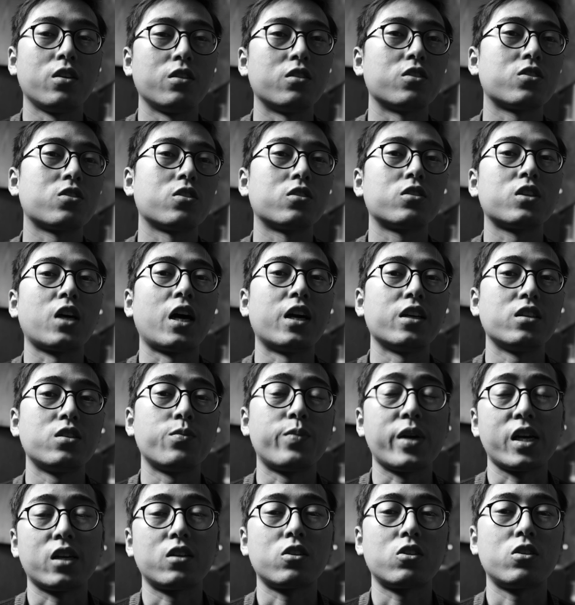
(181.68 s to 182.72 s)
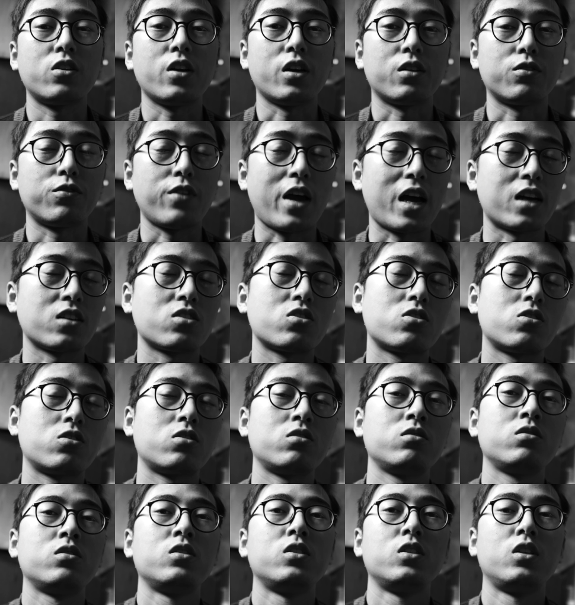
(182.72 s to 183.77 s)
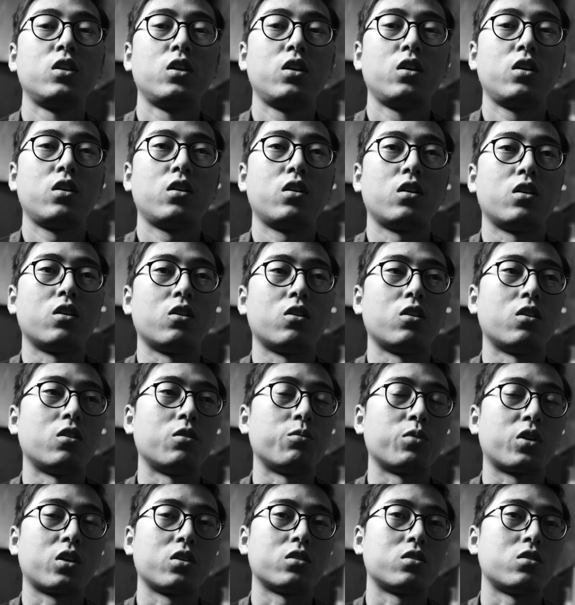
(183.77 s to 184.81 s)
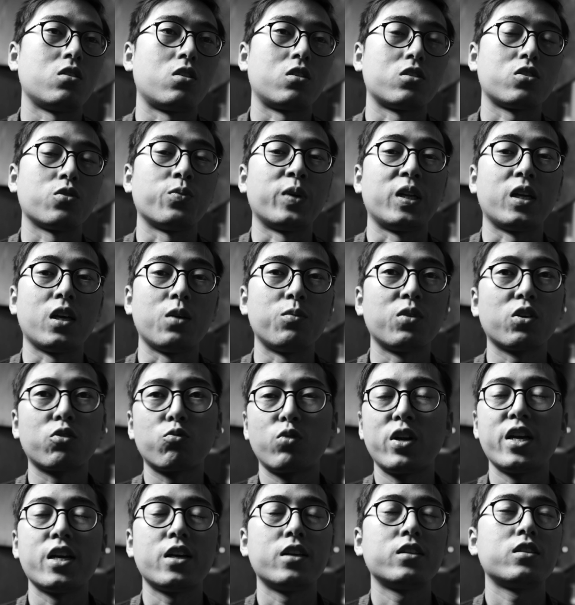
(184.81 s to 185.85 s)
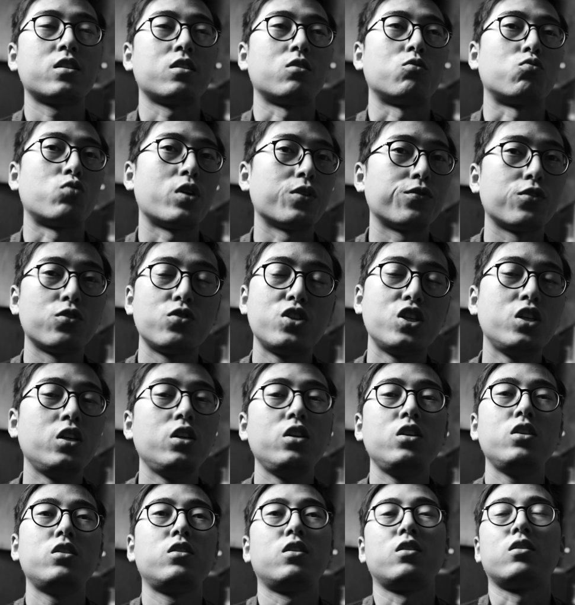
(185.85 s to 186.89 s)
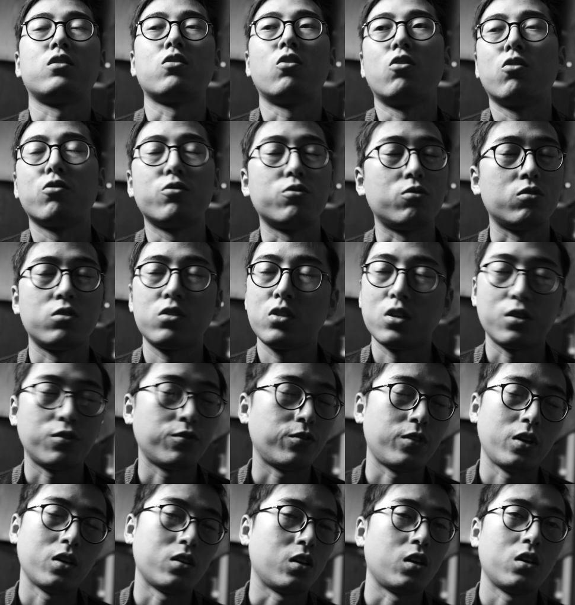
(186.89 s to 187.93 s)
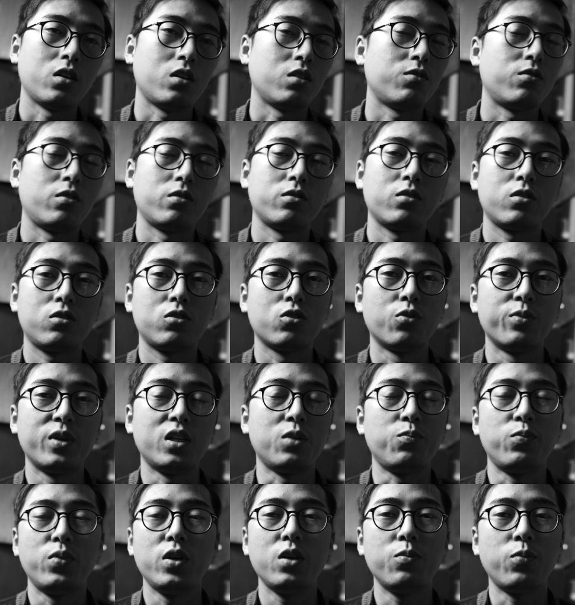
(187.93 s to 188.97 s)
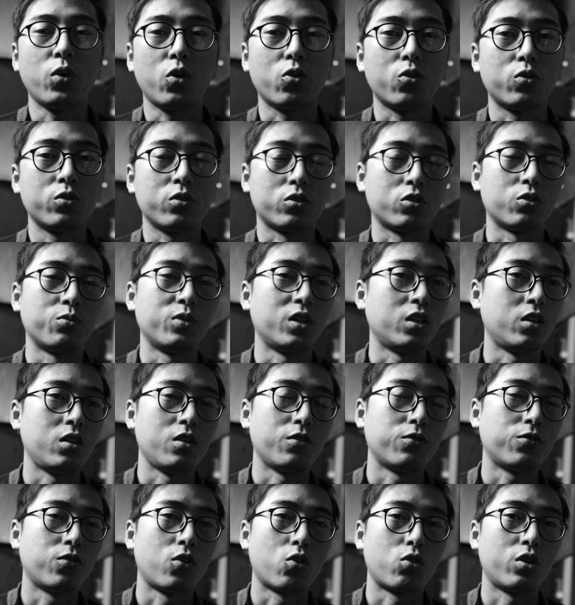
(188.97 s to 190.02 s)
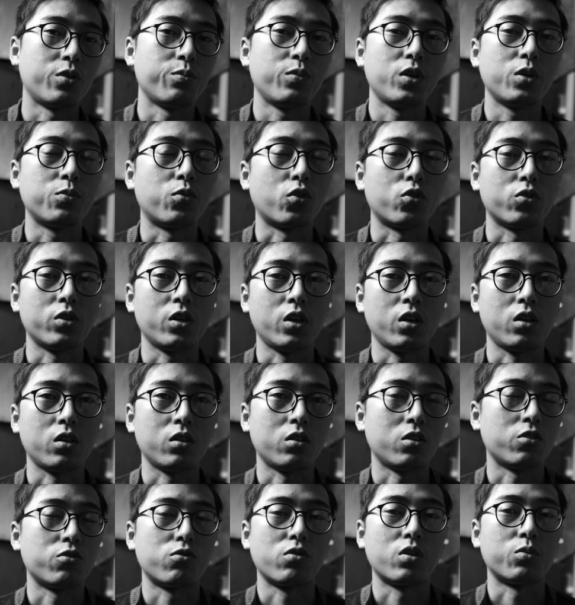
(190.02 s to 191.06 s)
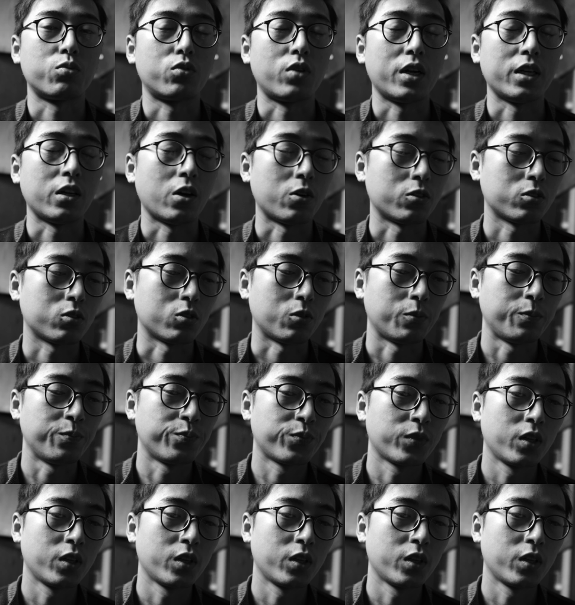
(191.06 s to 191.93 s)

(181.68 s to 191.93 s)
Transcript: in the society better and faster. Uh, because there are so many immigrants and refugees and all the stuff, and, and so many people, so many foreign people in Europe right now. So